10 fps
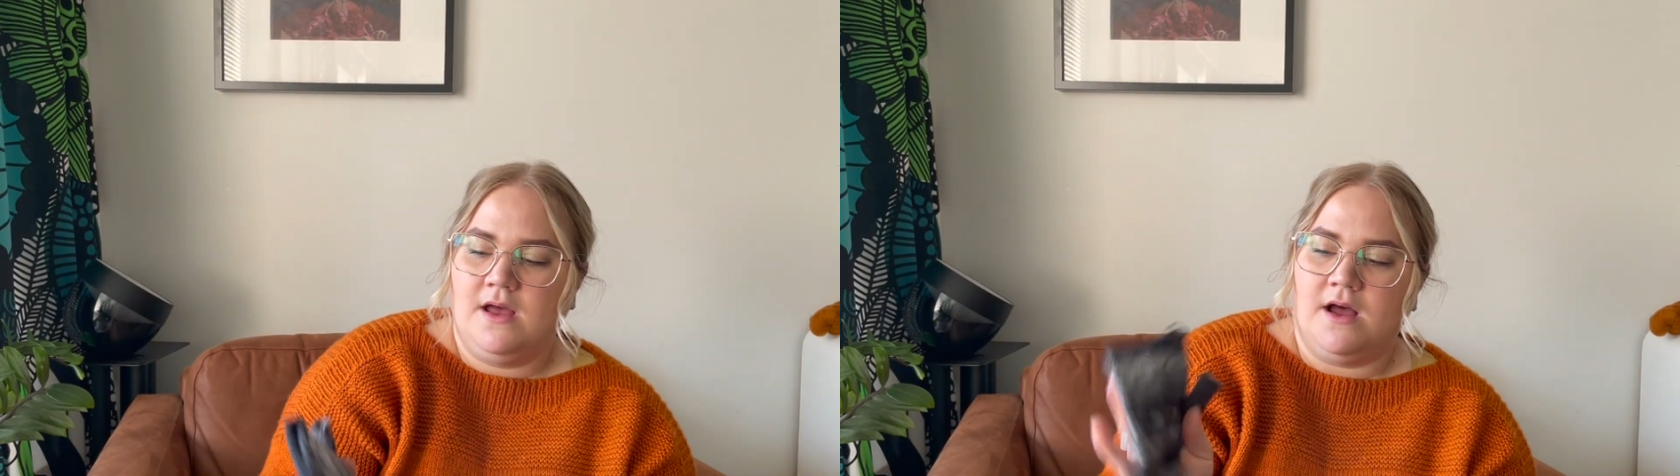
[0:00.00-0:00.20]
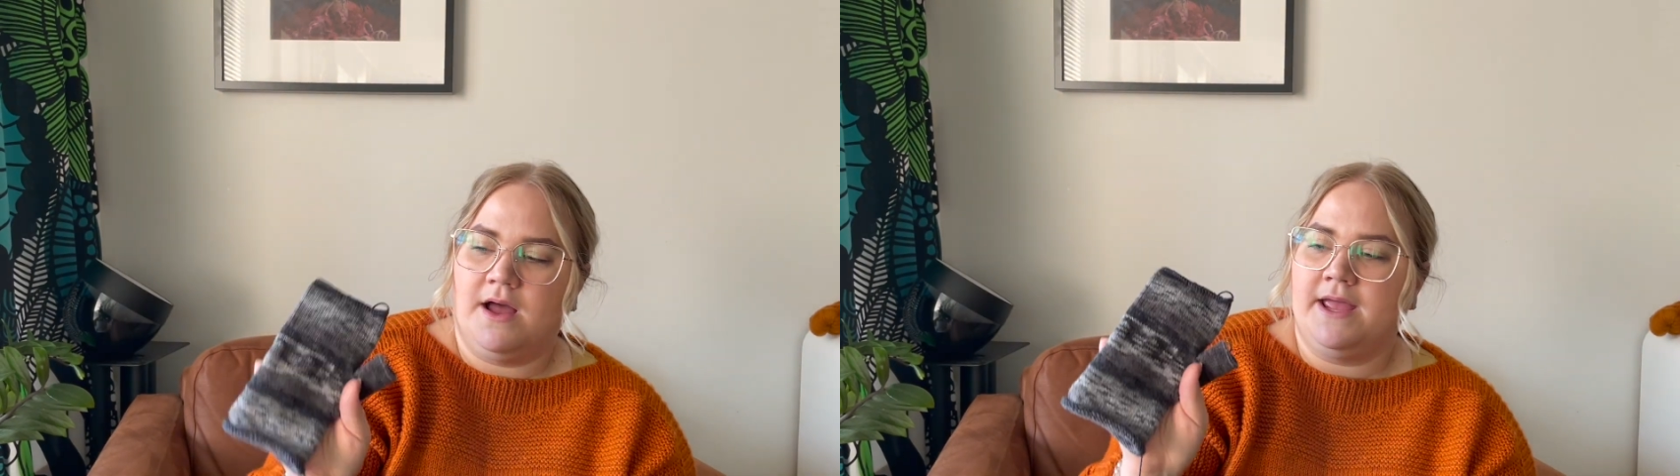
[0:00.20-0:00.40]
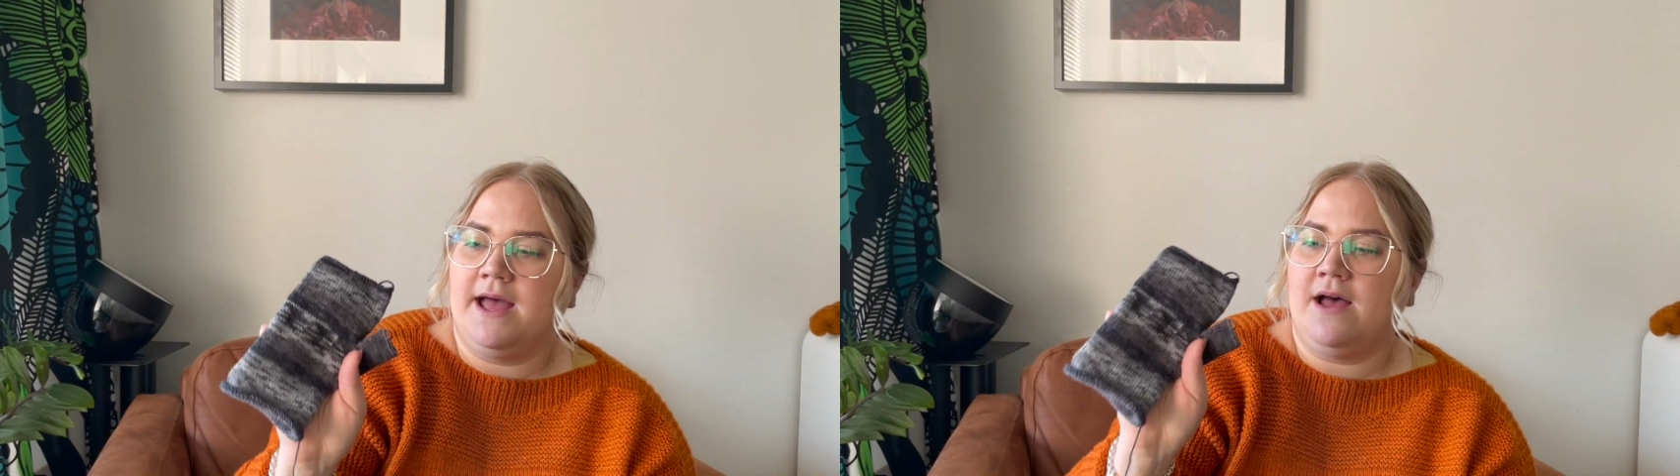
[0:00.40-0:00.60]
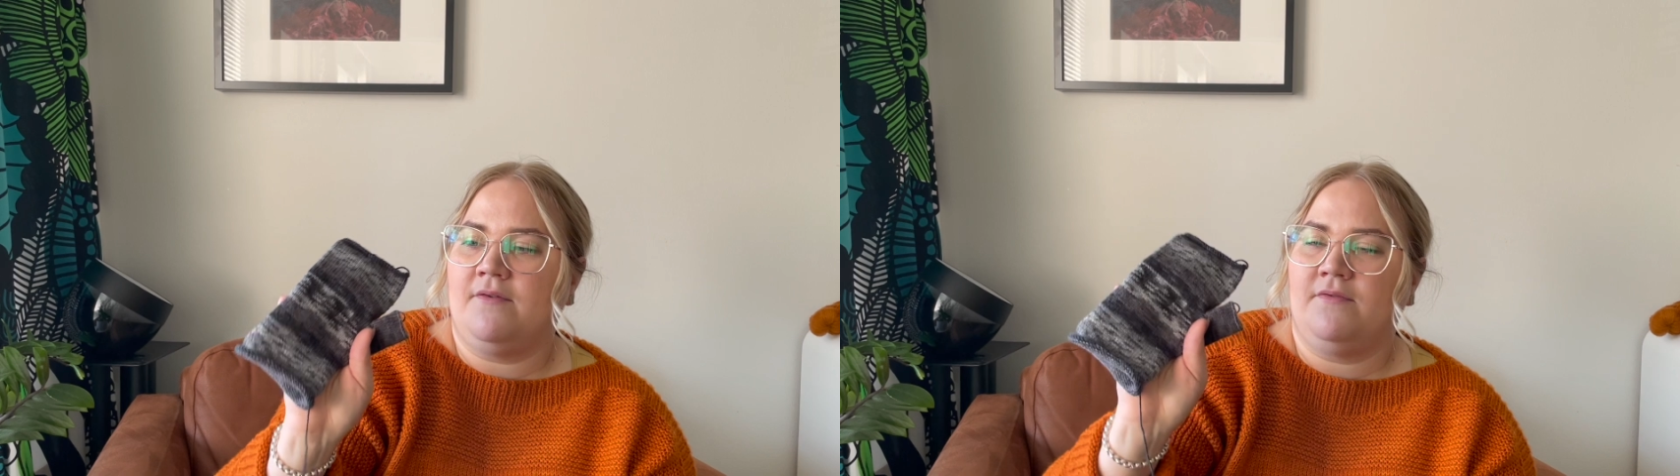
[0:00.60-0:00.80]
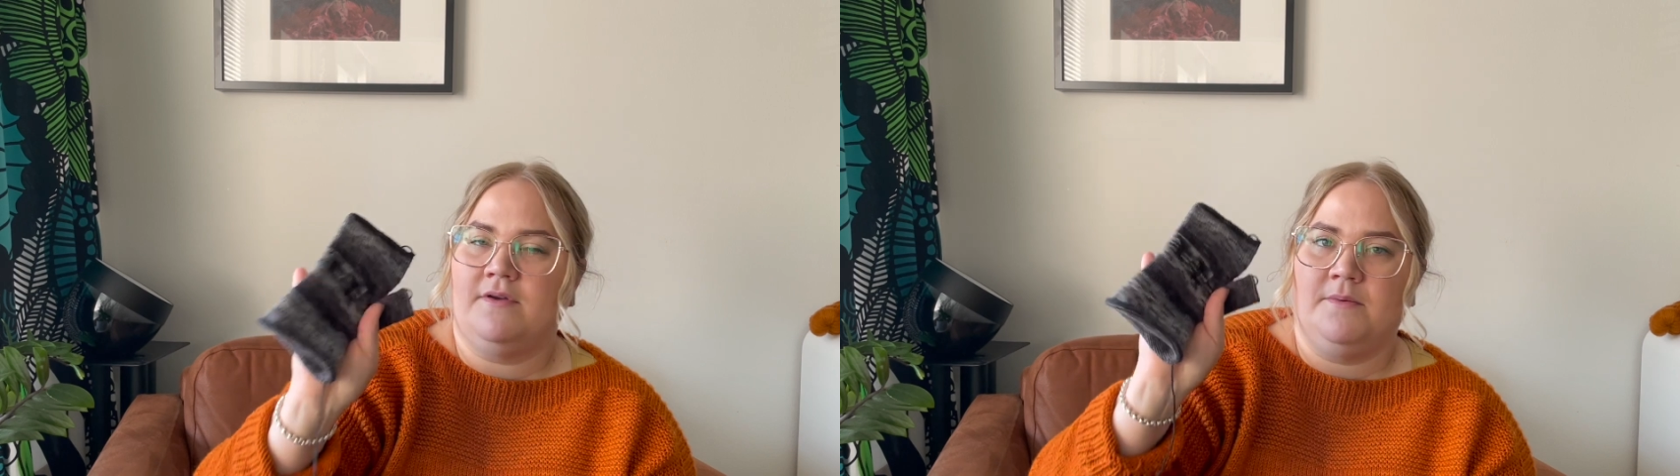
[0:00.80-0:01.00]
I
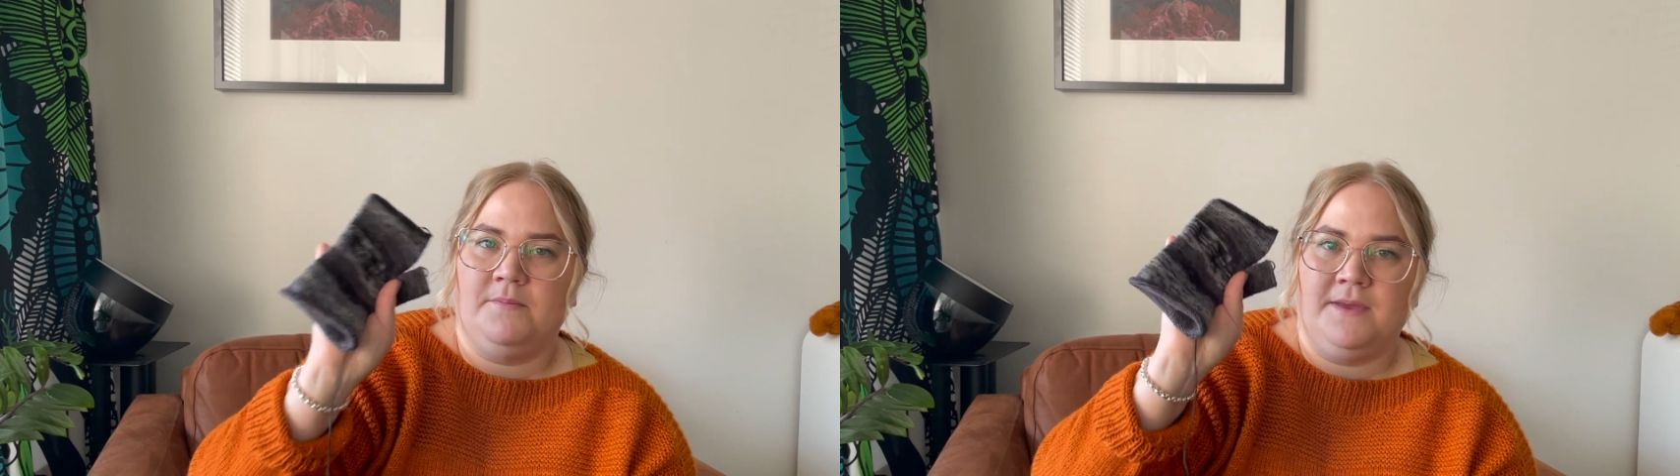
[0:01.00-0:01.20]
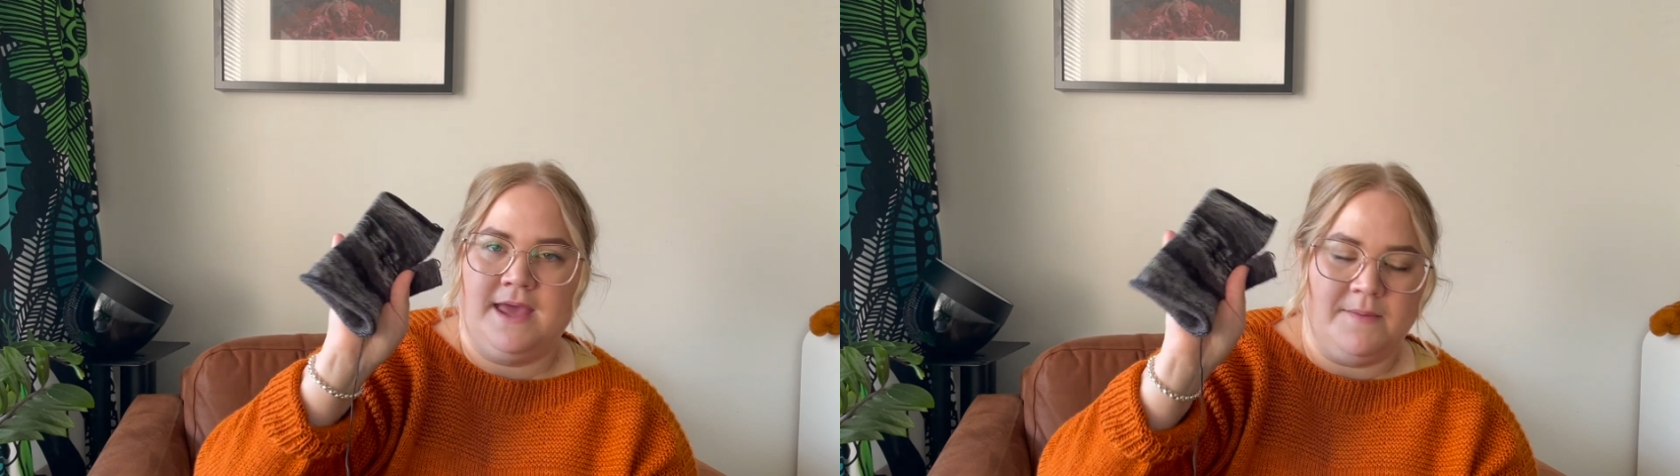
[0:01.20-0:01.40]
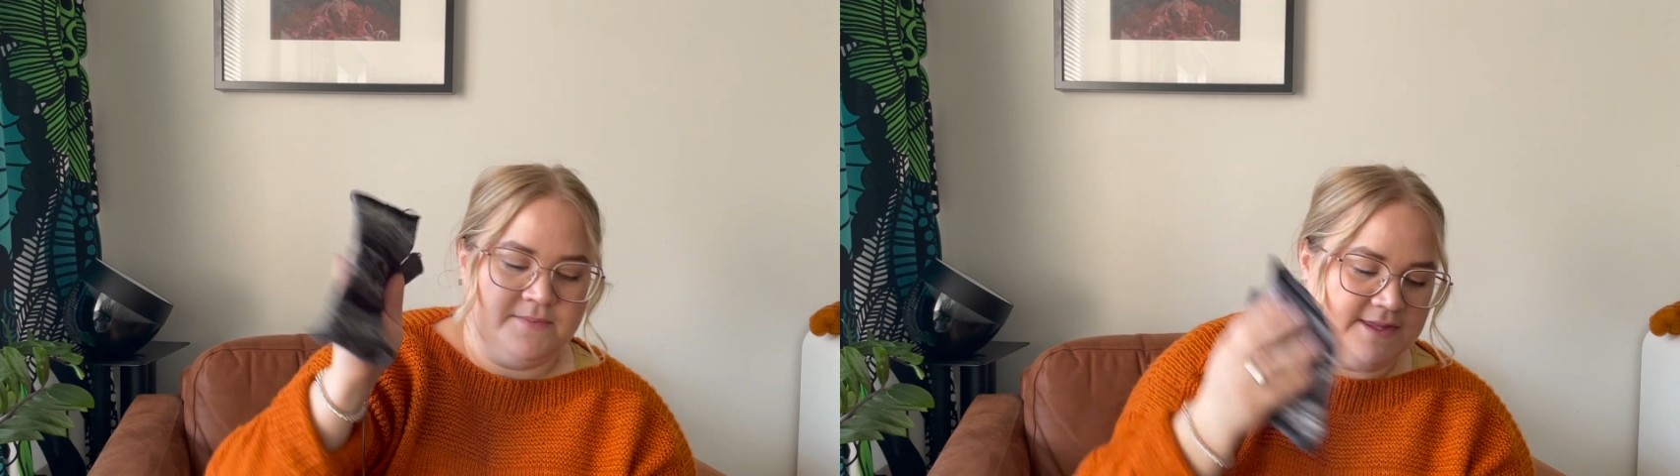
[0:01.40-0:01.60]
have kept